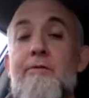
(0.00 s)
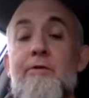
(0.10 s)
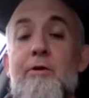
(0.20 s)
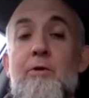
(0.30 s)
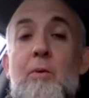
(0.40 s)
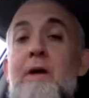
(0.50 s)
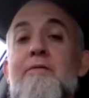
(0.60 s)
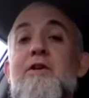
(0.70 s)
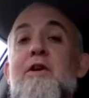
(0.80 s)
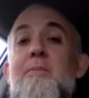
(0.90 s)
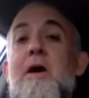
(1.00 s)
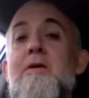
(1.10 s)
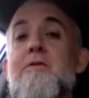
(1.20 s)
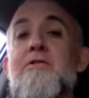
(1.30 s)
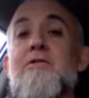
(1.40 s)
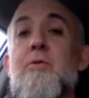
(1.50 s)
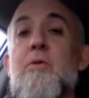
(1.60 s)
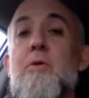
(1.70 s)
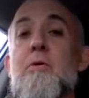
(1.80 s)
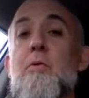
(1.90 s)
for your wife to come out of the
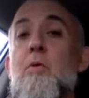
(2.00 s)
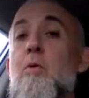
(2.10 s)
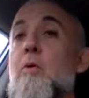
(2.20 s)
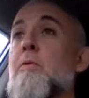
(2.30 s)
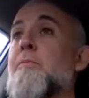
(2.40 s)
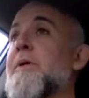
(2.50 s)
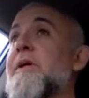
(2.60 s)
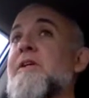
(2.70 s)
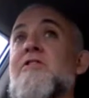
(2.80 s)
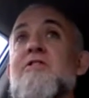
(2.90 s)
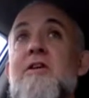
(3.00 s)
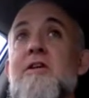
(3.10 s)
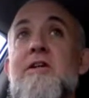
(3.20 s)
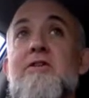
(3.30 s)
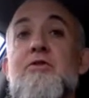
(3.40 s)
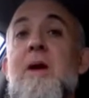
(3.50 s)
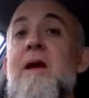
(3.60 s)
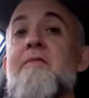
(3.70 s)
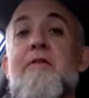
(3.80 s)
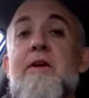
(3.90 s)
store. Or being stuck in
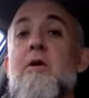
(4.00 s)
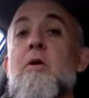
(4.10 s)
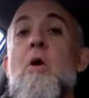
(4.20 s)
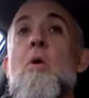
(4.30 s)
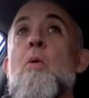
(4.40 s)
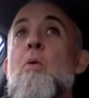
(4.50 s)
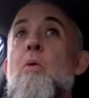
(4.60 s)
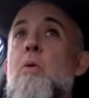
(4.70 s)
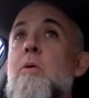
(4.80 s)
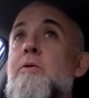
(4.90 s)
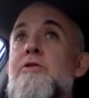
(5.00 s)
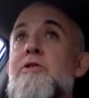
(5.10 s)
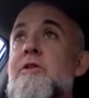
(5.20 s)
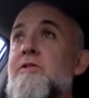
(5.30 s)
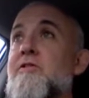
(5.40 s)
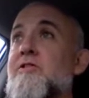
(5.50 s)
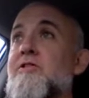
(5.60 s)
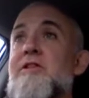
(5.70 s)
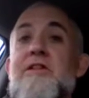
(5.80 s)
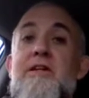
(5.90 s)
traffic. Or just
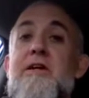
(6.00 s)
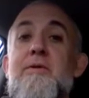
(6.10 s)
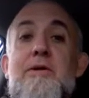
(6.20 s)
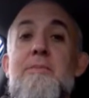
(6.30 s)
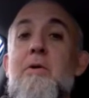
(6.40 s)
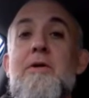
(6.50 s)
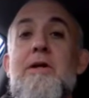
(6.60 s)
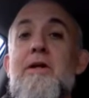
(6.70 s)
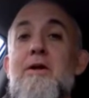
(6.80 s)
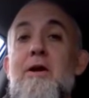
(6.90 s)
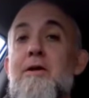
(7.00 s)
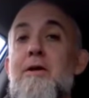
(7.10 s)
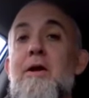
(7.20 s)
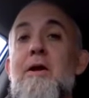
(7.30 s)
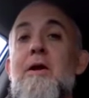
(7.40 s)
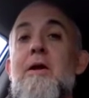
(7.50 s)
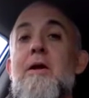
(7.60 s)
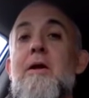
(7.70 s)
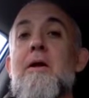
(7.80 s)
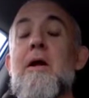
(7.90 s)
sitting here in a parking lot.
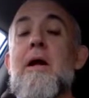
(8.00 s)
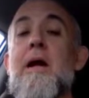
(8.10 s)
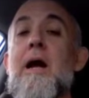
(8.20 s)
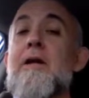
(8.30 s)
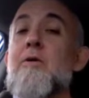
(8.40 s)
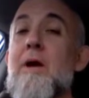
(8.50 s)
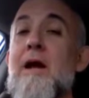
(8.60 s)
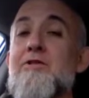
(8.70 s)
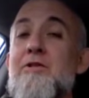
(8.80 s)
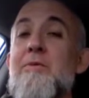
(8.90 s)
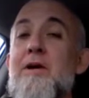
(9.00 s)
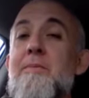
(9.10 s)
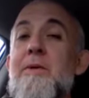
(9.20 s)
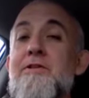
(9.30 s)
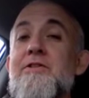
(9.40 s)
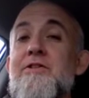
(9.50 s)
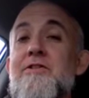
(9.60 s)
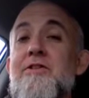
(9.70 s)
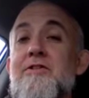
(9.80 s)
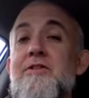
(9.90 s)
I don't actually recommend you sit
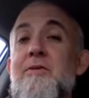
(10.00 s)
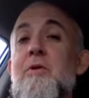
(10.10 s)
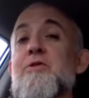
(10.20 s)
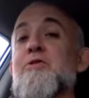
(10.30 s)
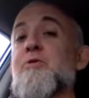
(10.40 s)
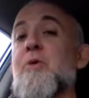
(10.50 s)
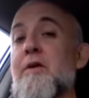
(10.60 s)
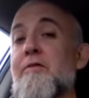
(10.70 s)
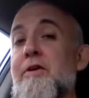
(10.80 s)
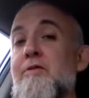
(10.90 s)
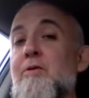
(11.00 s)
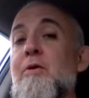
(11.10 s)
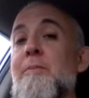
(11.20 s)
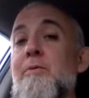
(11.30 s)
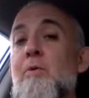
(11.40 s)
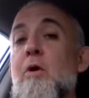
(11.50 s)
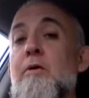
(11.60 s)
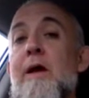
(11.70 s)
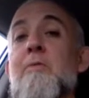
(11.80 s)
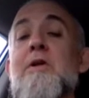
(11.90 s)
Zazen while you're driving. Don't get me wrong.
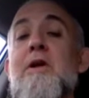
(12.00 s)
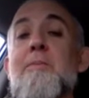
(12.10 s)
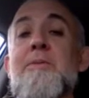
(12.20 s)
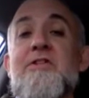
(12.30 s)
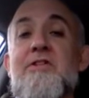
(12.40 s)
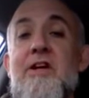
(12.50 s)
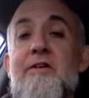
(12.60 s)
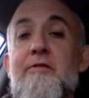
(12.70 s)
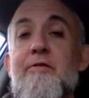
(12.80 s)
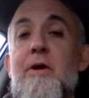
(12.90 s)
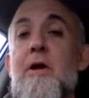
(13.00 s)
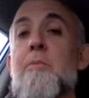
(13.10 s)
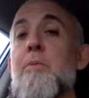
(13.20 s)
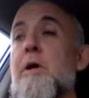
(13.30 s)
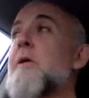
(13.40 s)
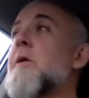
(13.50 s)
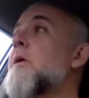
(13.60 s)
That would not be safe. But